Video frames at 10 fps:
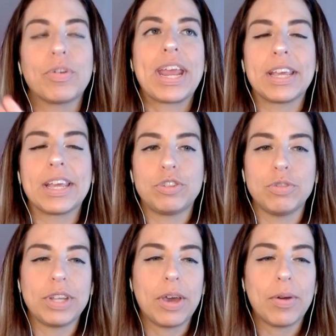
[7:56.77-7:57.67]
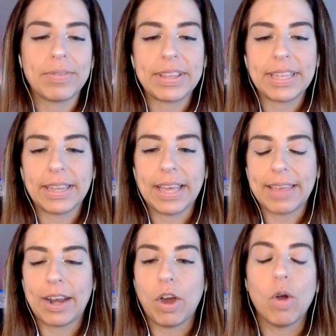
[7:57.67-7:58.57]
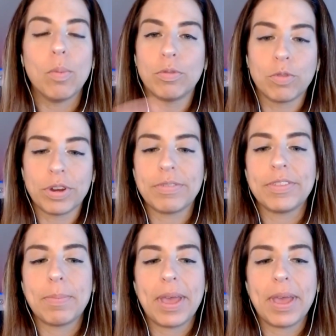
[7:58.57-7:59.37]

creating a studio and everything like that at home before even the